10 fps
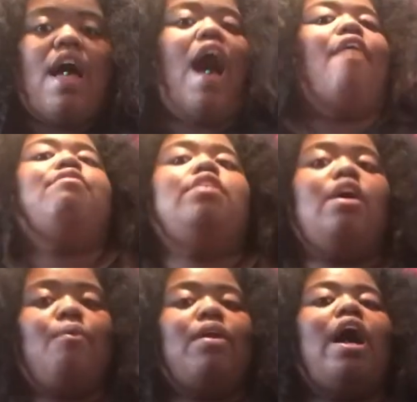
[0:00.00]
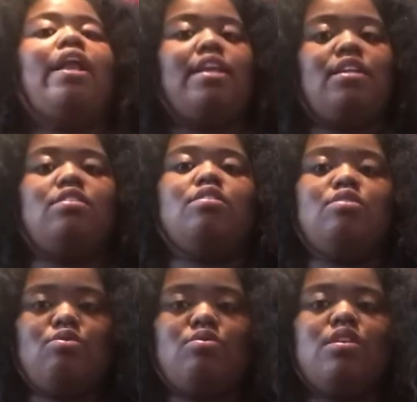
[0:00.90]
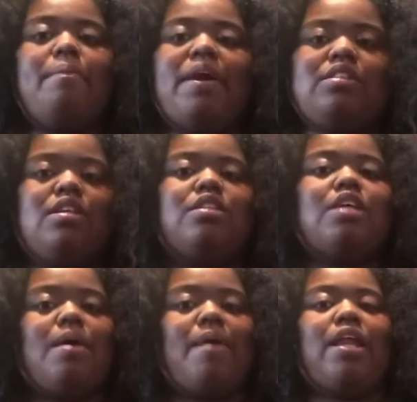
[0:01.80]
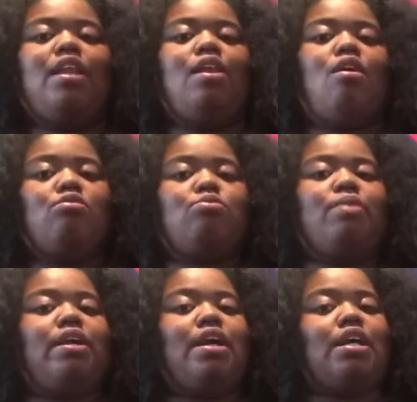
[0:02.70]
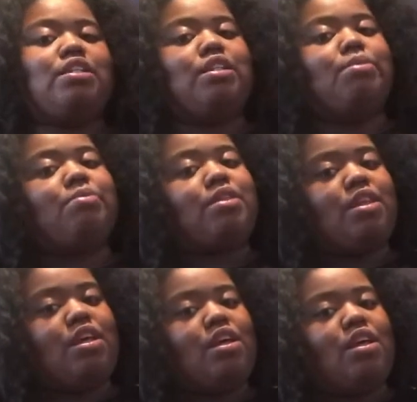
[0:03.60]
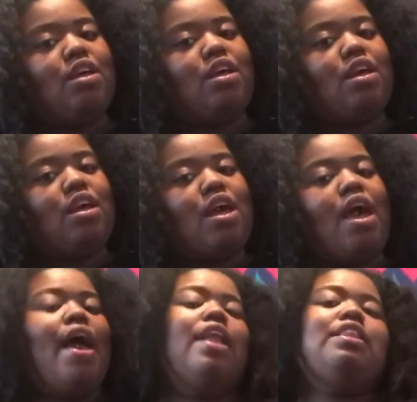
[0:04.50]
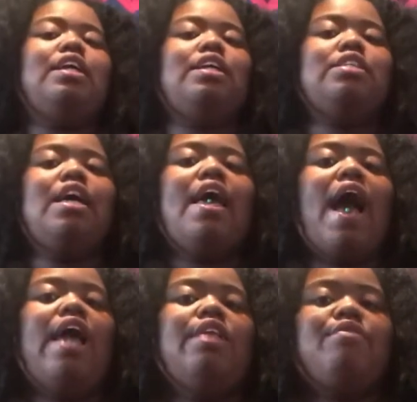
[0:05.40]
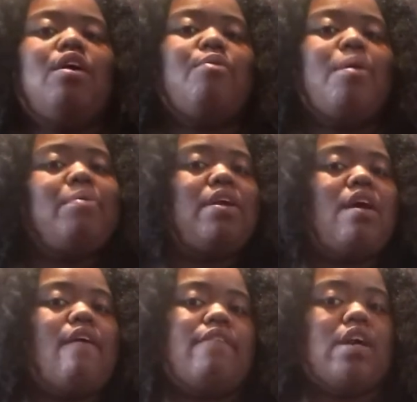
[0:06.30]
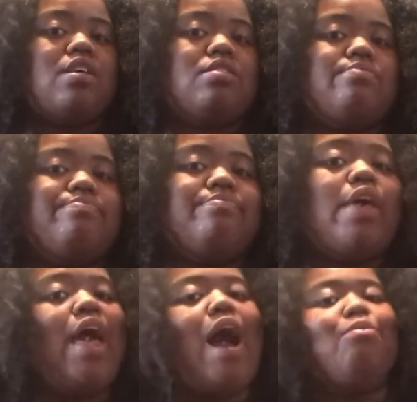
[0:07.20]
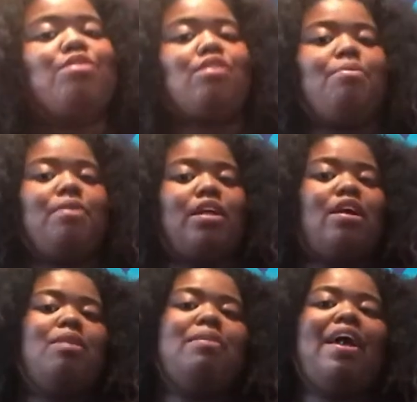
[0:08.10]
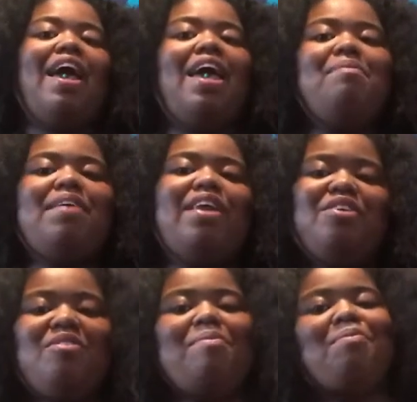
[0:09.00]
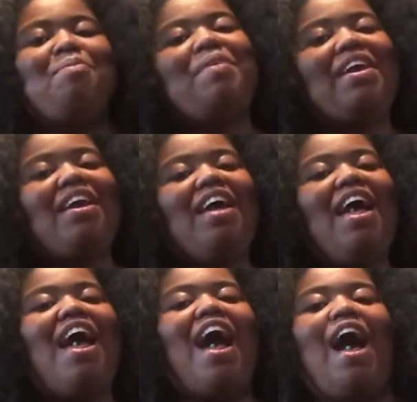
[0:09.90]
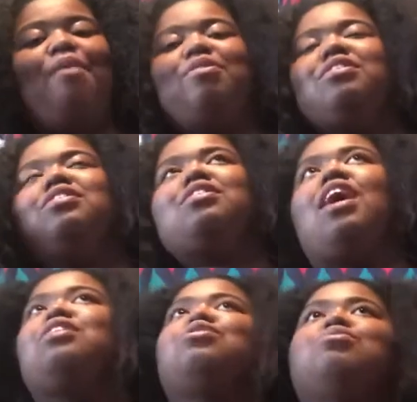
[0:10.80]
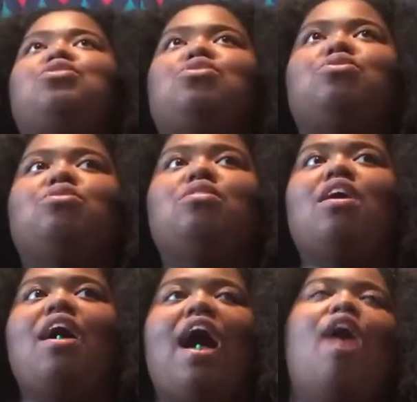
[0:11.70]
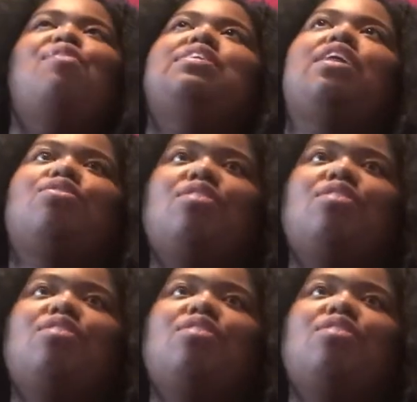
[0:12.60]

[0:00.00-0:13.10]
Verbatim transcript: I've done what I needed to do to make it to the top. I done lost weight, got slim thick. And the thing is, I ain't even gonna rub it in y'all's face. I'm just gonna be like, y'all gonna be like, hey, Miata, you remember me? I went to high school with you. I always had a